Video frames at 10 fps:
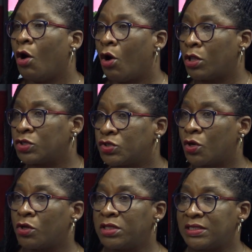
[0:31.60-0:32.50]

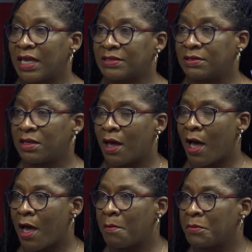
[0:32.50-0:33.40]
Also, disaster
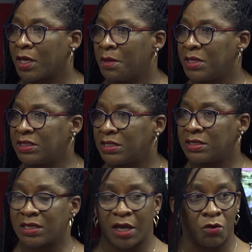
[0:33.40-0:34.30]

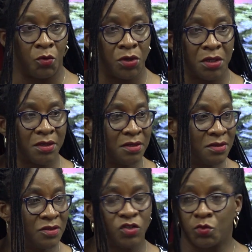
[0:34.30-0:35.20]
committees can work
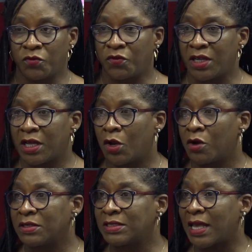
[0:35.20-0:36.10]
smoothly
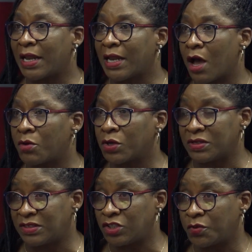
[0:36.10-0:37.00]
alongside our
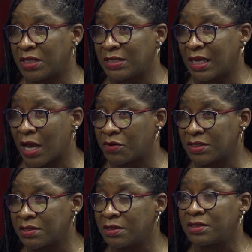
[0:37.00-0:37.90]
constituency
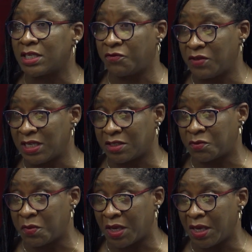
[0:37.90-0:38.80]
councils if needs
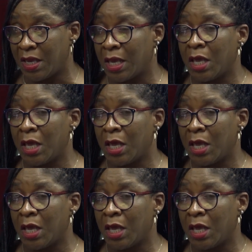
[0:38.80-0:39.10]
be.